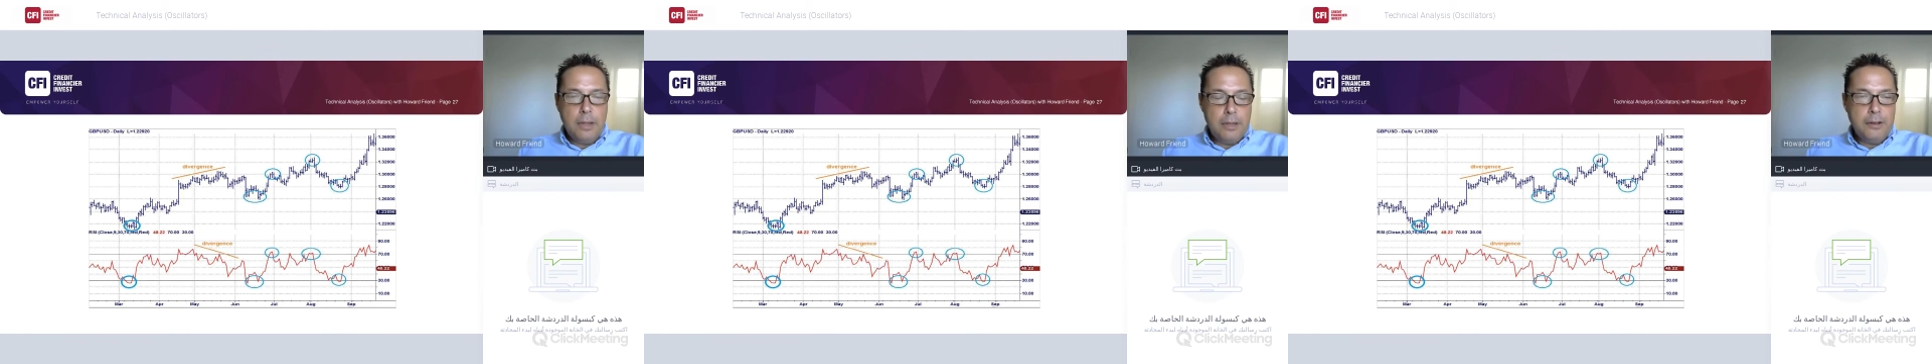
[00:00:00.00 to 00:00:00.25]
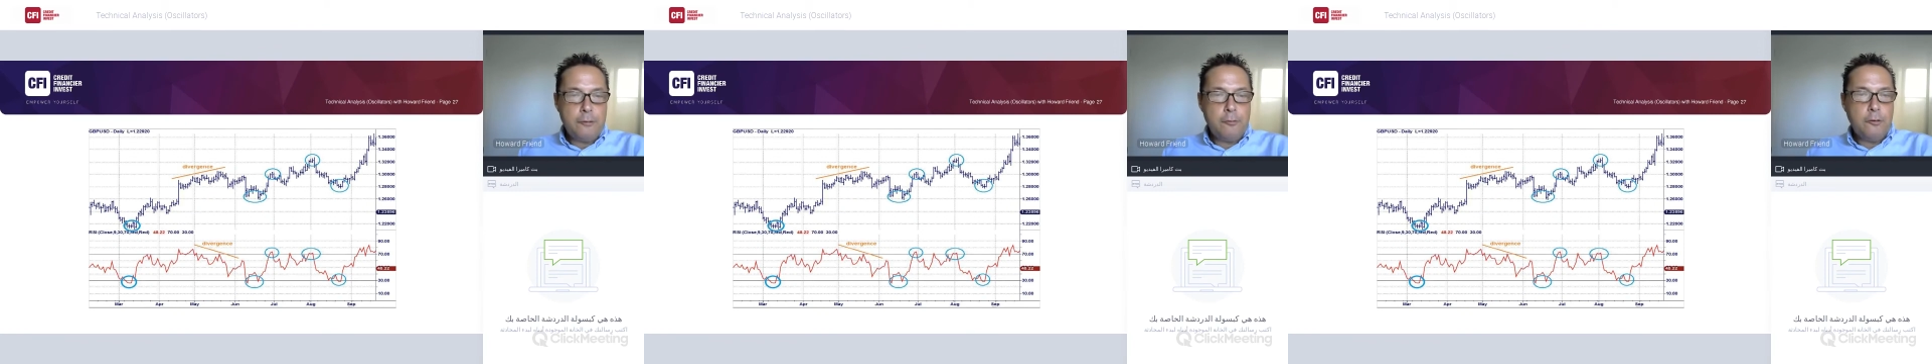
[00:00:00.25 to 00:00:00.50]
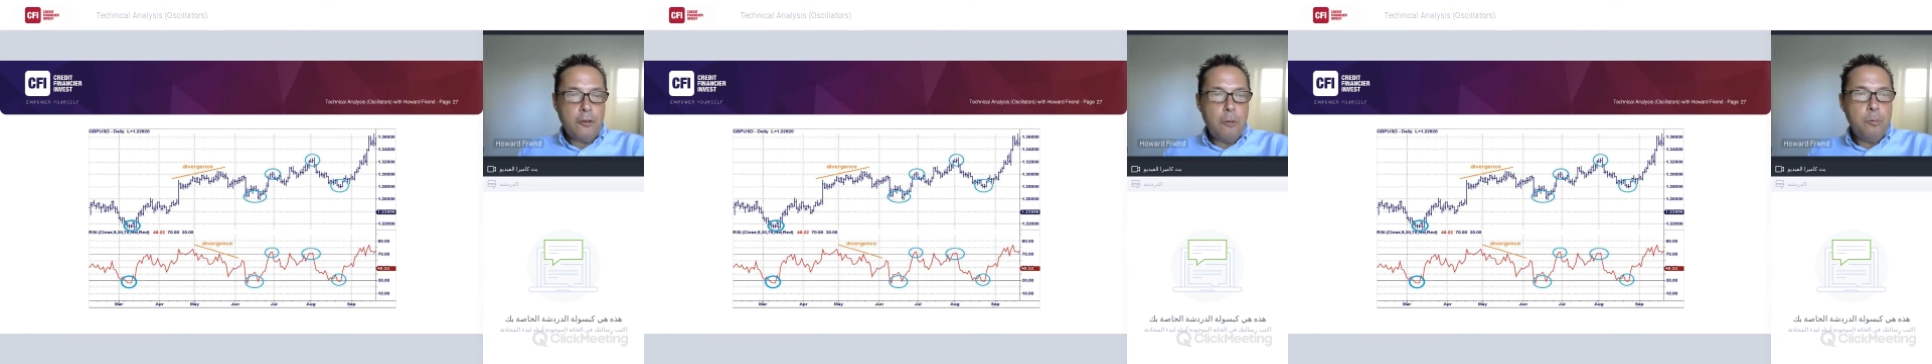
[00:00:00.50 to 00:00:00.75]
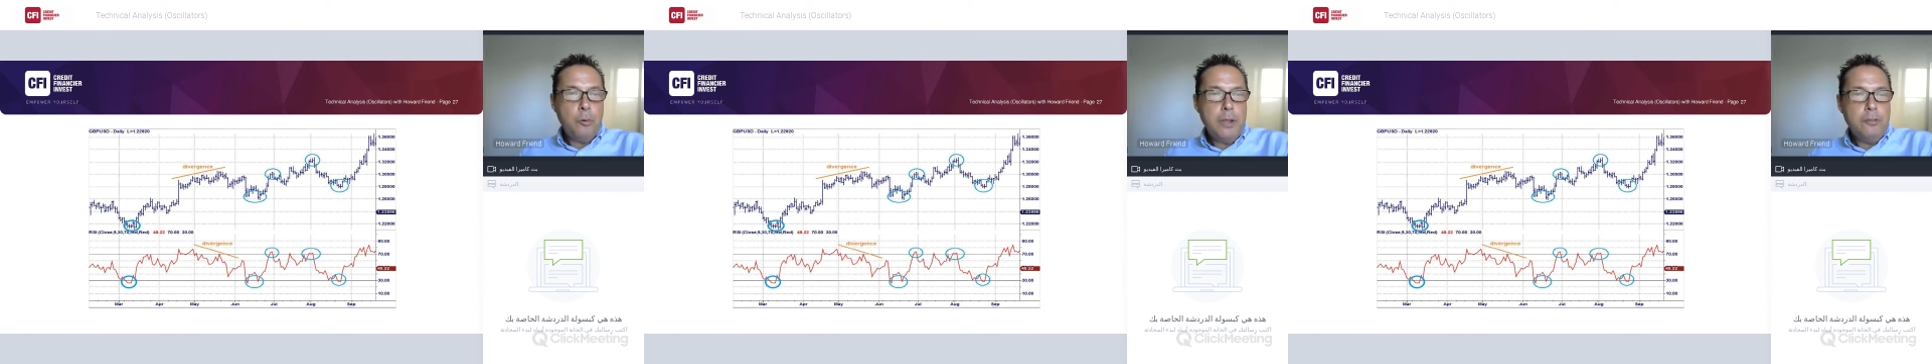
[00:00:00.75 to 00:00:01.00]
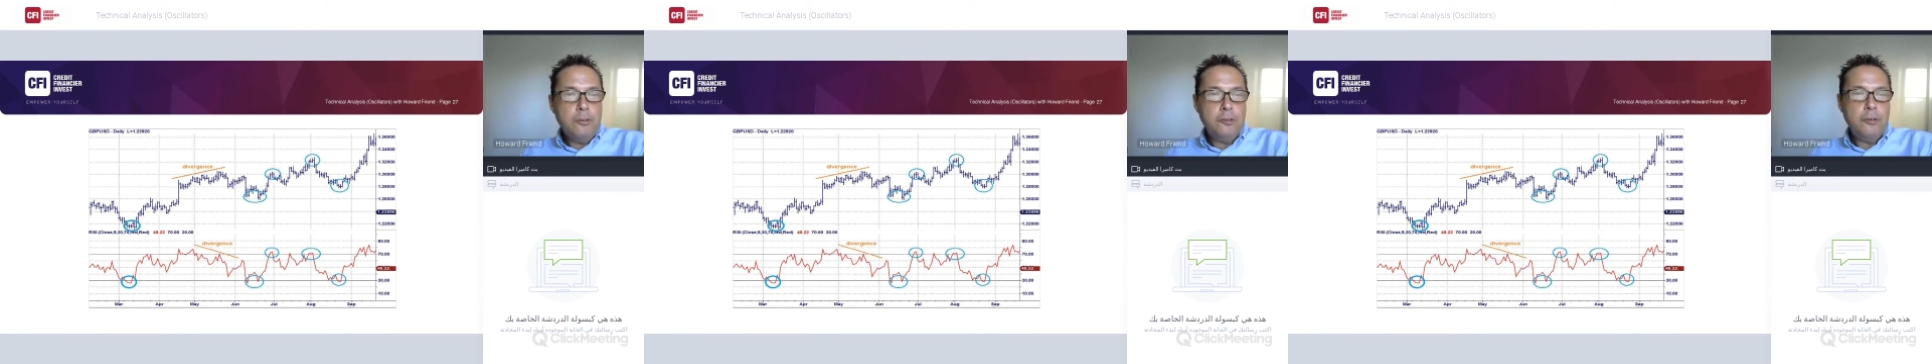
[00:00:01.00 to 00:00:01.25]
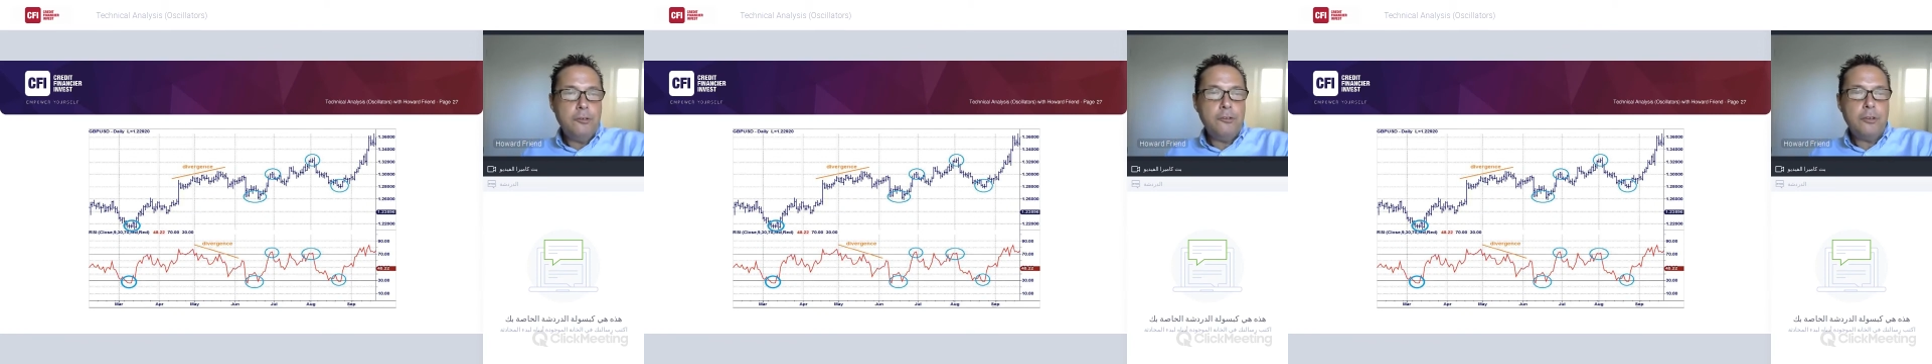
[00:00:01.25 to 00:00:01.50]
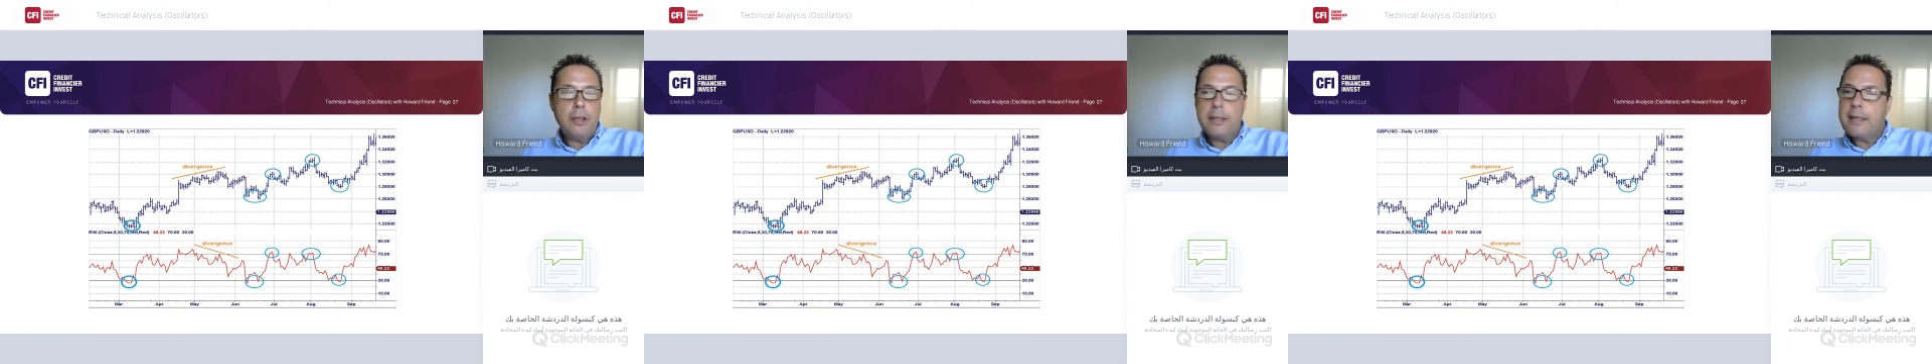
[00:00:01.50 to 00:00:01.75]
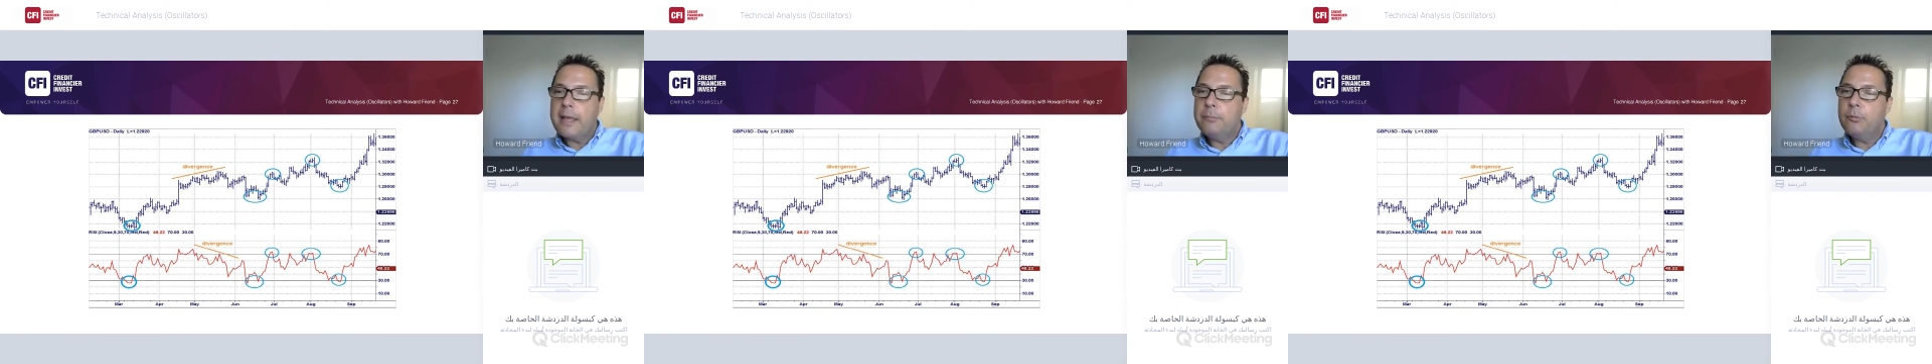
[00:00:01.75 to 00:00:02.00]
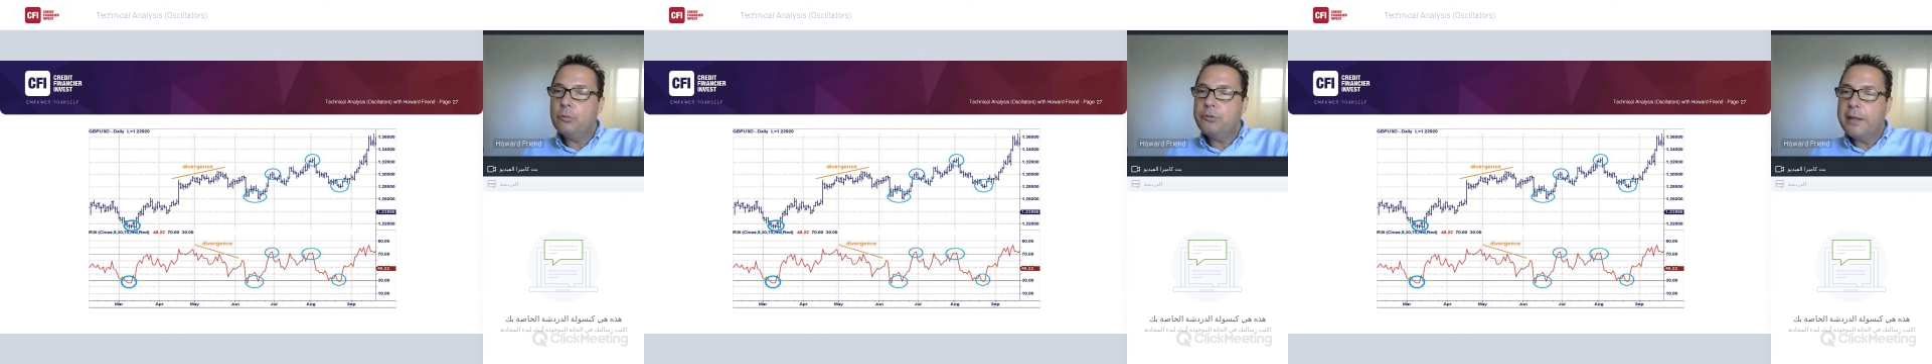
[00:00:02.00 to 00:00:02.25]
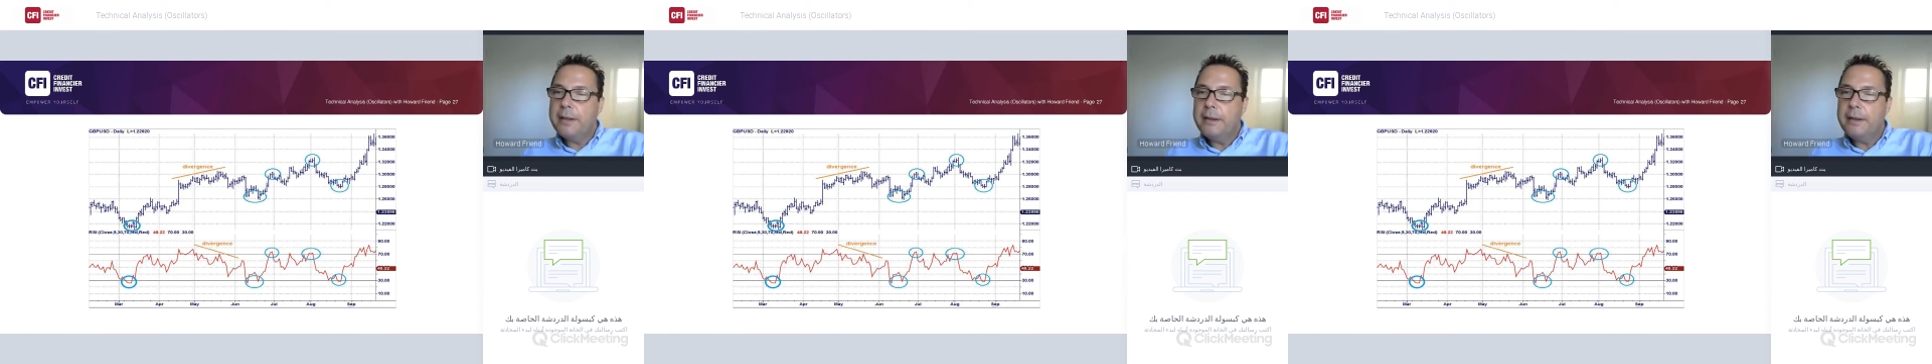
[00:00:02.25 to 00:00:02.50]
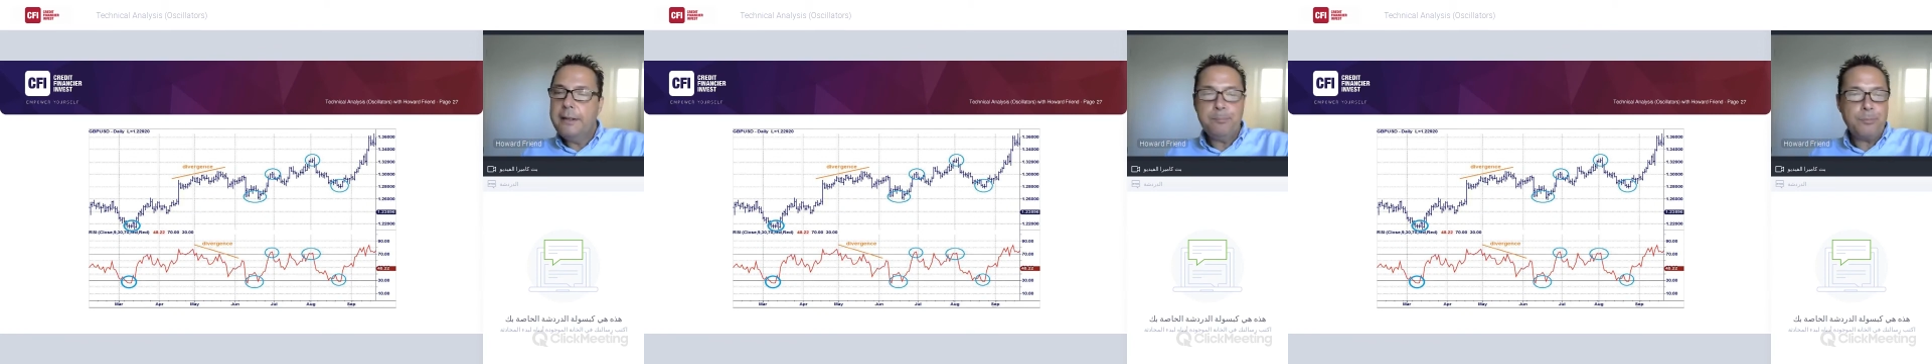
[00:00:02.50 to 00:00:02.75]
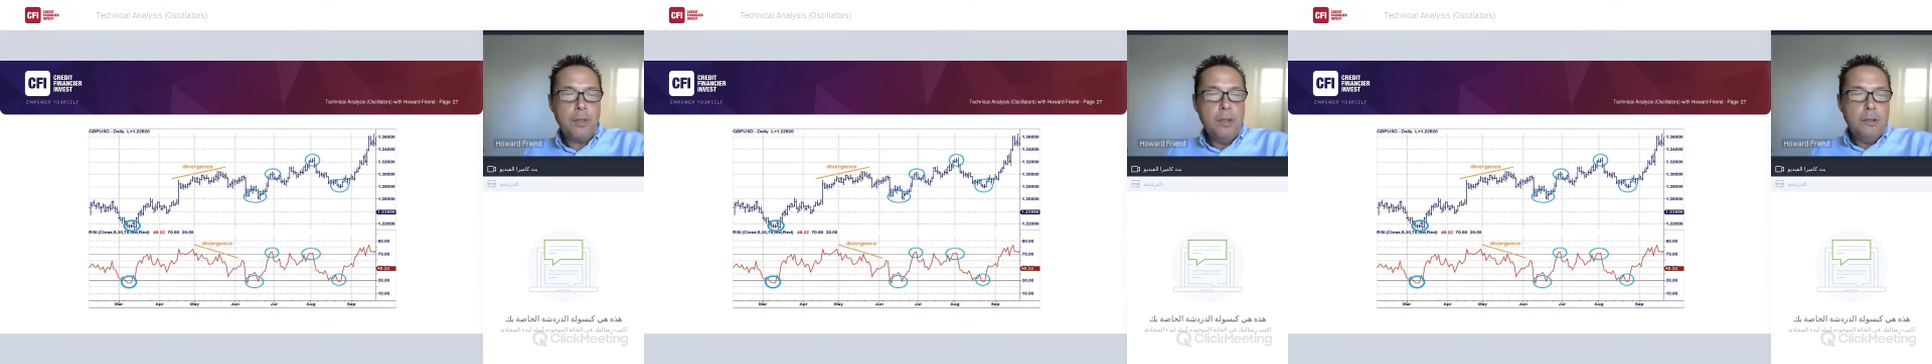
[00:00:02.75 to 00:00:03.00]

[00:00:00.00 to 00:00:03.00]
Another example here, this is cable daily.